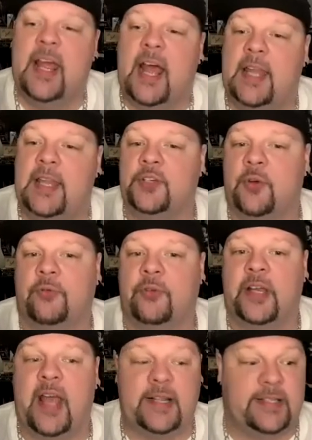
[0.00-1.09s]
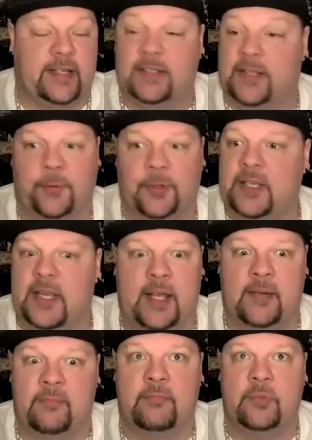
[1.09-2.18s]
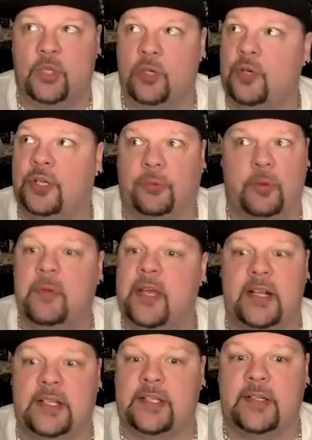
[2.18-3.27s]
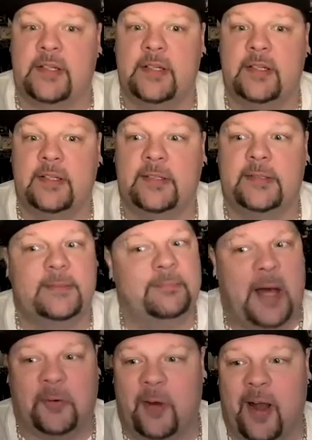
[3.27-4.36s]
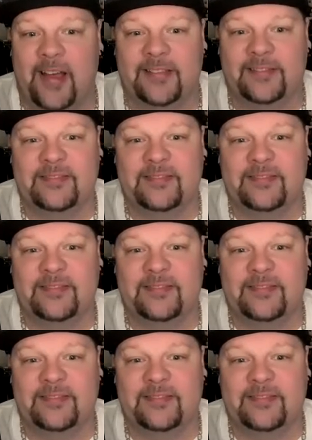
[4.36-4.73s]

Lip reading: And then don't forget, literally in 2 to 3 weeks, Battle Riot.